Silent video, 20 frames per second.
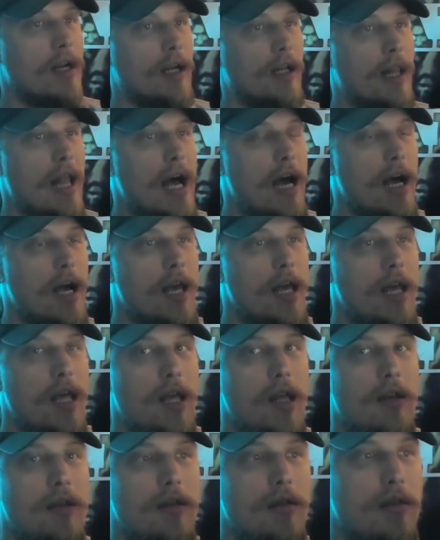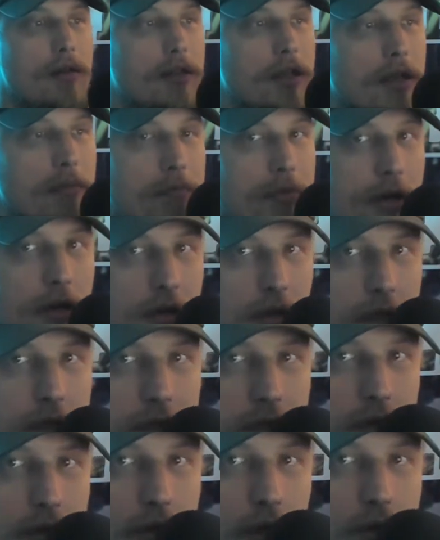a lot in the
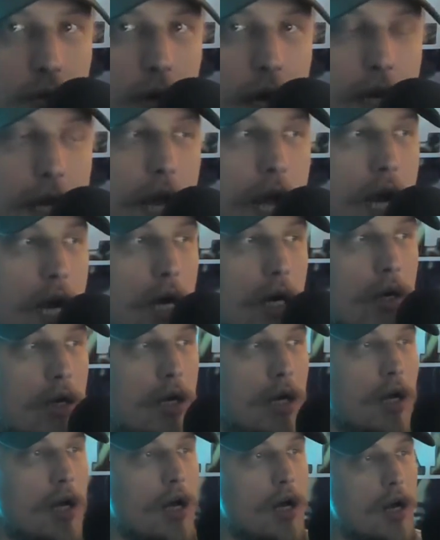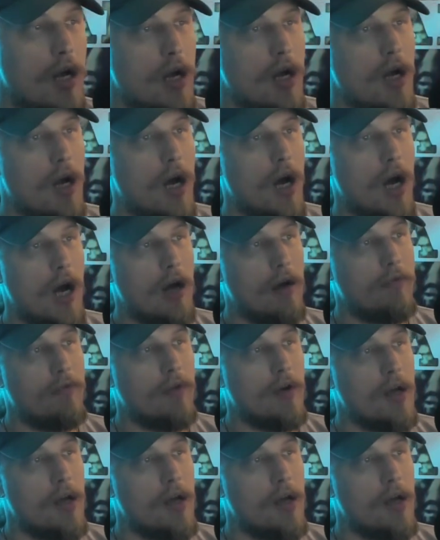imperialist news right now of,